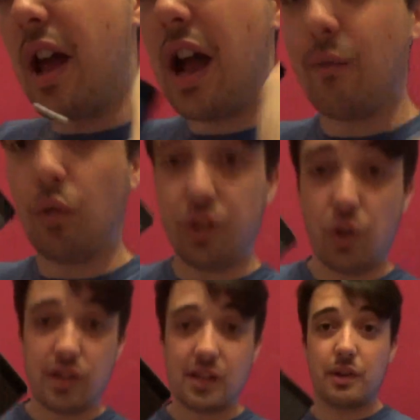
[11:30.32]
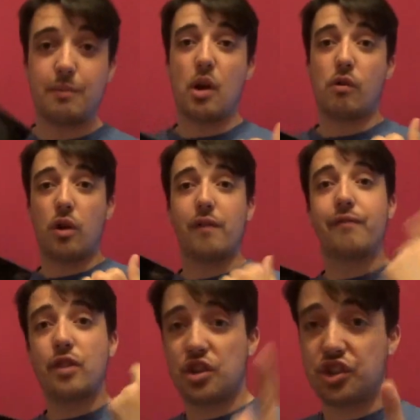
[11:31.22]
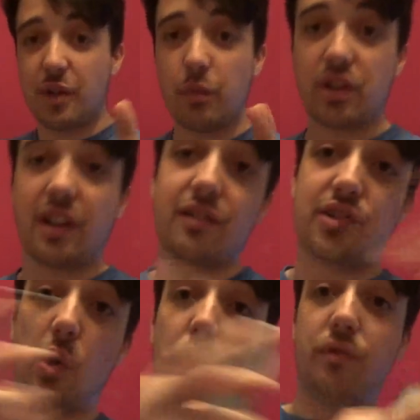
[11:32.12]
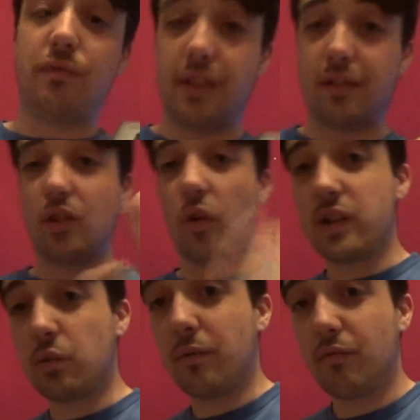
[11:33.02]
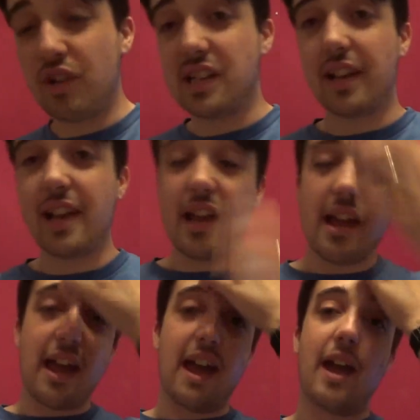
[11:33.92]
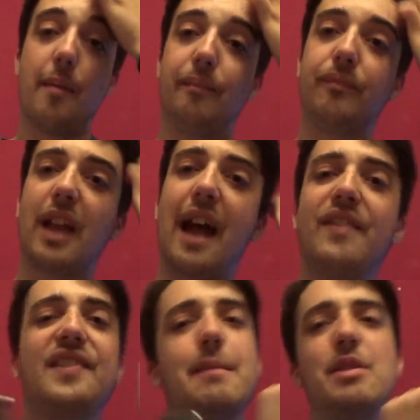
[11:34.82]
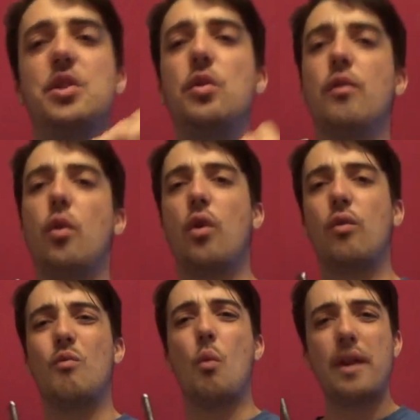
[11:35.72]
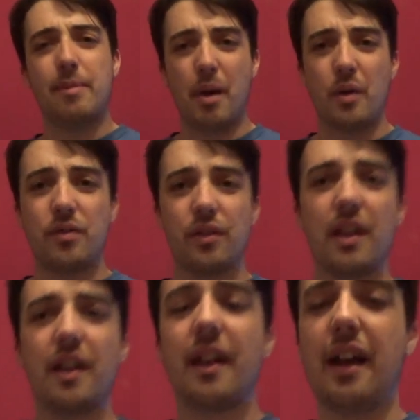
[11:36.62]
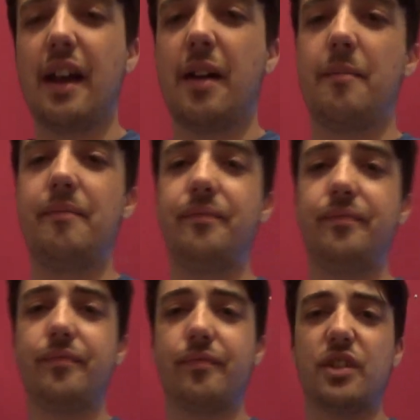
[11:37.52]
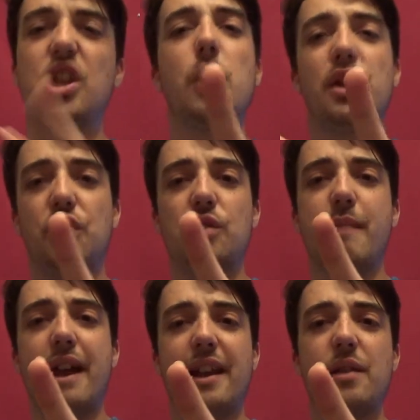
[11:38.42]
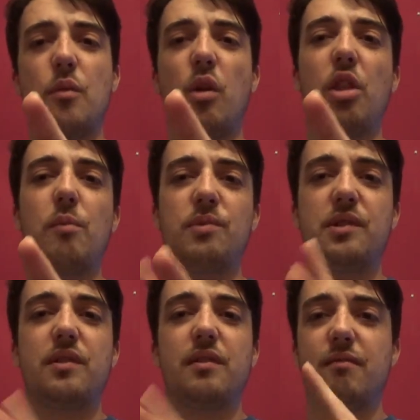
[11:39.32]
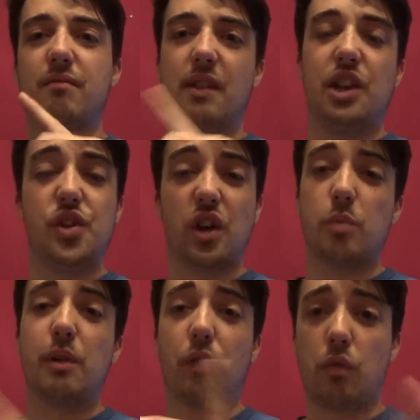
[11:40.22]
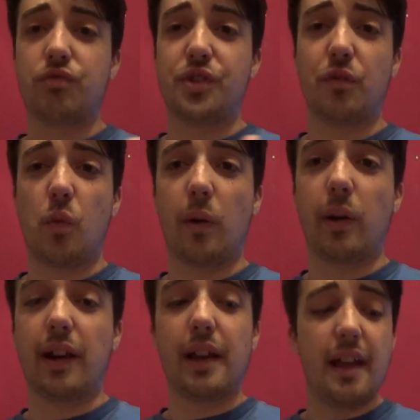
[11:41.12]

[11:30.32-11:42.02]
I've also used this with the Motorola 1st gen, which I sold and got this one recently. Had the same issue with both. 2 issues mainly. One of them's an issue that could be resolved quite quickly.